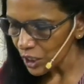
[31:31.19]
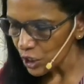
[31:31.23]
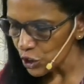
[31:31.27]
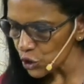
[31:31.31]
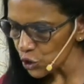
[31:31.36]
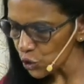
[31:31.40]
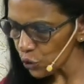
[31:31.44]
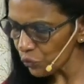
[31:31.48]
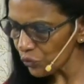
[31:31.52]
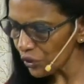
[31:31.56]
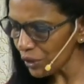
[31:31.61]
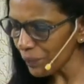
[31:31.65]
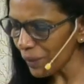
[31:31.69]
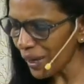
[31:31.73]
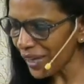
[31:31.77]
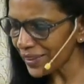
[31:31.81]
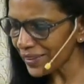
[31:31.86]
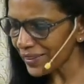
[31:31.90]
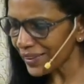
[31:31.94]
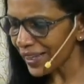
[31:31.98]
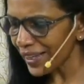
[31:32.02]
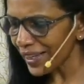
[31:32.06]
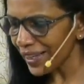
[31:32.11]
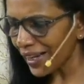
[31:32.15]
So we
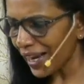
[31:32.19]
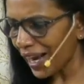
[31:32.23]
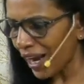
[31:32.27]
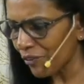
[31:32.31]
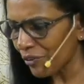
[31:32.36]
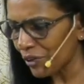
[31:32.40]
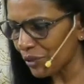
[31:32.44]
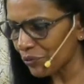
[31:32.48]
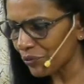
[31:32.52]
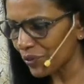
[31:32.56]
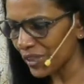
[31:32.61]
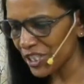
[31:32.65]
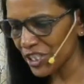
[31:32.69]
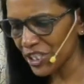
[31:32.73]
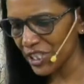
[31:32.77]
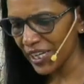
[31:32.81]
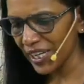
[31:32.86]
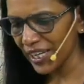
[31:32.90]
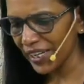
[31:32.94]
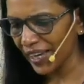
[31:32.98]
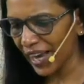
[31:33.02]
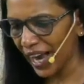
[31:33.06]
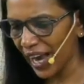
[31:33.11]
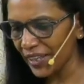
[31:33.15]
might think our
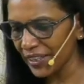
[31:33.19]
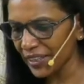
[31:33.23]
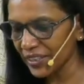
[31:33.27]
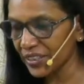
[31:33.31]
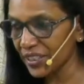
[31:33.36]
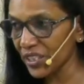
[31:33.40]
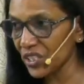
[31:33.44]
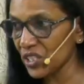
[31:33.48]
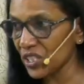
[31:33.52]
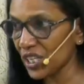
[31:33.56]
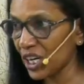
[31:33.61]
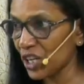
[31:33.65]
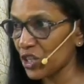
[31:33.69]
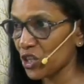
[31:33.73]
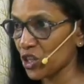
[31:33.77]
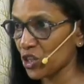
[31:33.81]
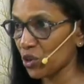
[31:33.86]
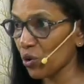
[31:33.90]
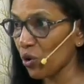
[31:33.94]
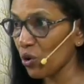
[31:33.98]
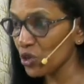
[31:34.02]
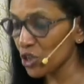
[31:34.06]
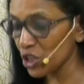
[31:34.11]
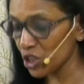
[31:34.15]
fleshly characters are
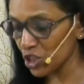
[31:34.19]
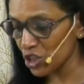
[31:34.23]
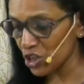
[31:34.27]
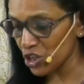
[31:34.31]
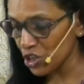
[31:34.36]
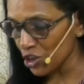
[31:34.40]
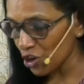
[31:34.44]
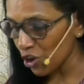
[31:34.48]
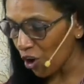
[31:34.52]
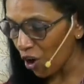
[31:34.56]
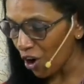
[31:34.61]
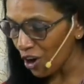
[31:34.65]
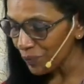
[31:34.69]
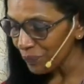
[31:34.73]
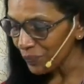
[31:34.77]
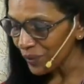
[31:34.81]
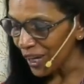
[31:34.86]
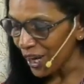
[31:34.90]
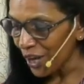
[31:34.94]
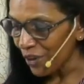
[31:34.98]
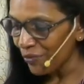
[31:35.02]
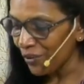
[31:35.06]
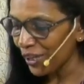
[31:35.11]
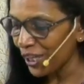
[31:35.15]
so strong,
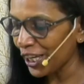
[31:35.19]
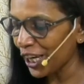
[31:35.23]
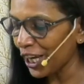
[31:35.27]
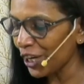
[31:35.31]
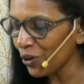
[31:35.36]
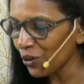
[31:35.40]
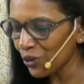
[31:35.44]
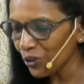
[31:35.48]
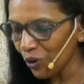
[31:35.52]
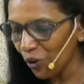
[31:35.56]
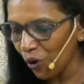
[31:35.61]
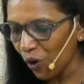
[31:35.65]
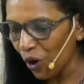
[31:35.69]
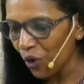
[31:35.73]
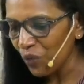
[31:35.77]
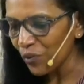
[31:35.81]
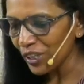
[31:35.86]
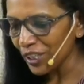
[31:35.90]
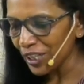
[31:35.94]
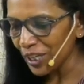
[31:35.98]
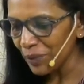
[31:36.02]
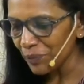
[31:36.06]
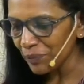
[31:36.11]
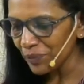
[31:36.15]
we cannot
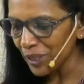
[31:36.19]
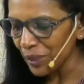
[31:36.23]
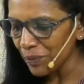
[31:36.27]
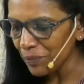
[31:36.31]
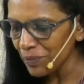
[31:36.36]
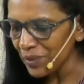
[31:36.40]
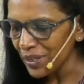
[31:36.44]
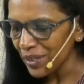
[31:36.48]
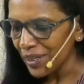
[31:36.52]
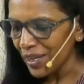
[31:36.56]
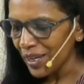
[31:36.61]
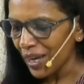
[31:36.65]
overcome them.